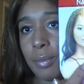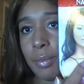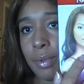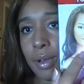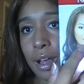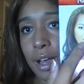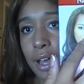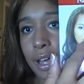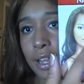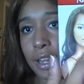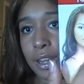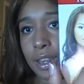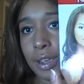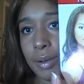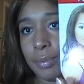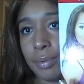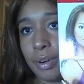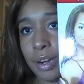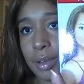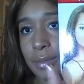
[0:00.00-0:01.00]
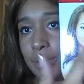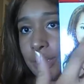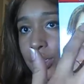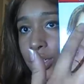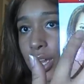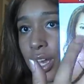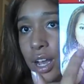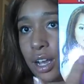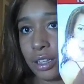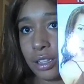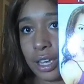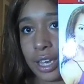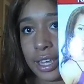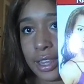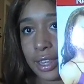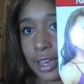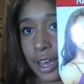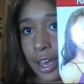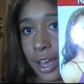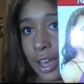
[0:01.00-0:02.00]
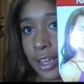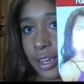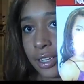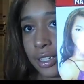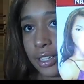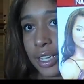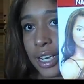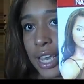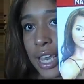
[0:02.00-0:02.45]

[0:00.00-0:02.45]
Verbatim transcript: but they pretty much hung like that.